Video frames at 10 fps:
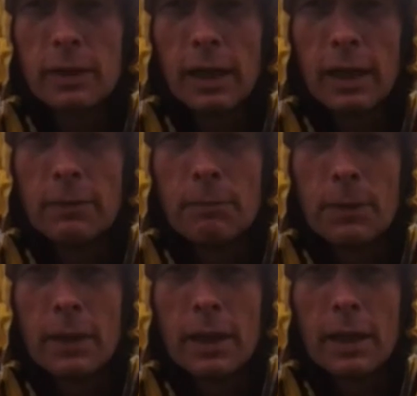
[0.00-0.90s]
um,
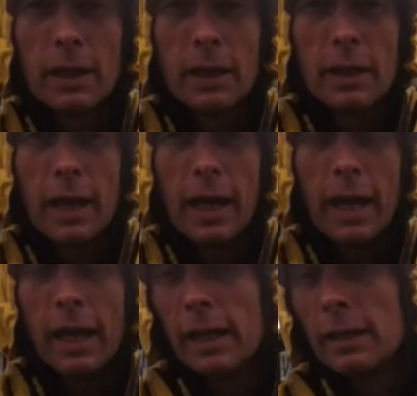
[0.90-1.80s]

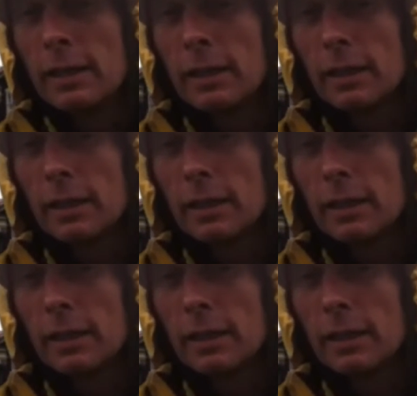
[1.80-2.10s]
and